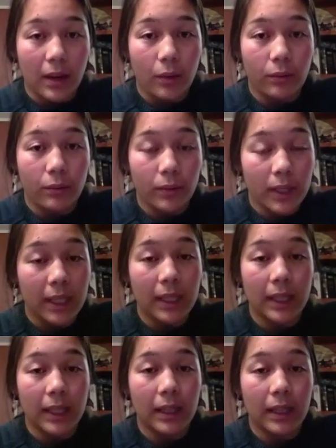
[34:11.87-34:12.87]

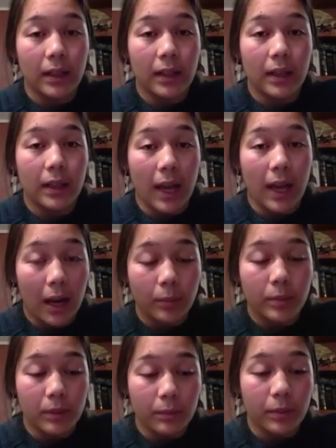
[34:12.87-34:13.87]
really
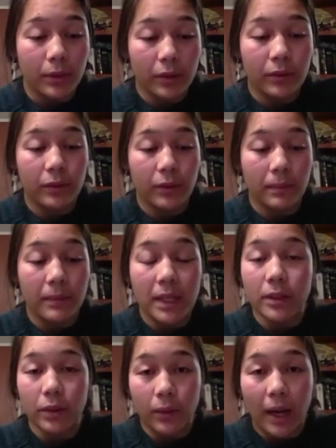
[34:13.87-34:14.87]
helps improve
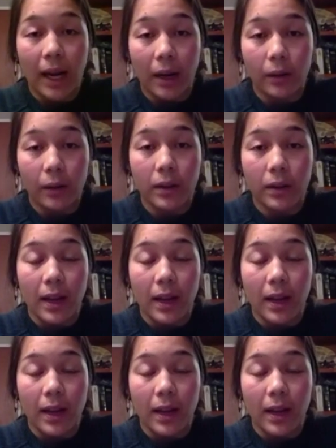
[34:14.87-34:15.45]
mental health.